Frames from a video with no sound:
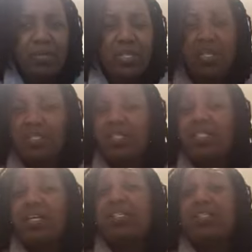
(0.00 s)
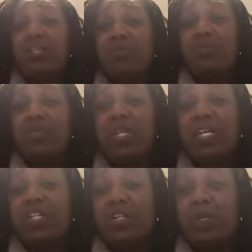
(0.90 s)
because he sized it up with
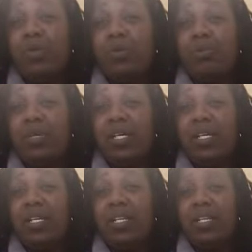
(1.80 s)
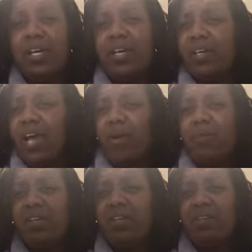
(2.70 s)
Malaysia a little bit. Like, I
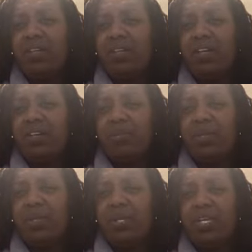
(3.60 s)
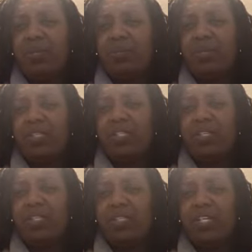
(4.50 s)
would never get that ammunition
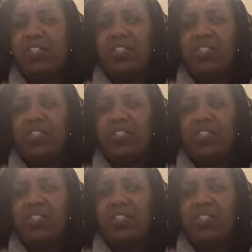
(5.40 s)
like that. I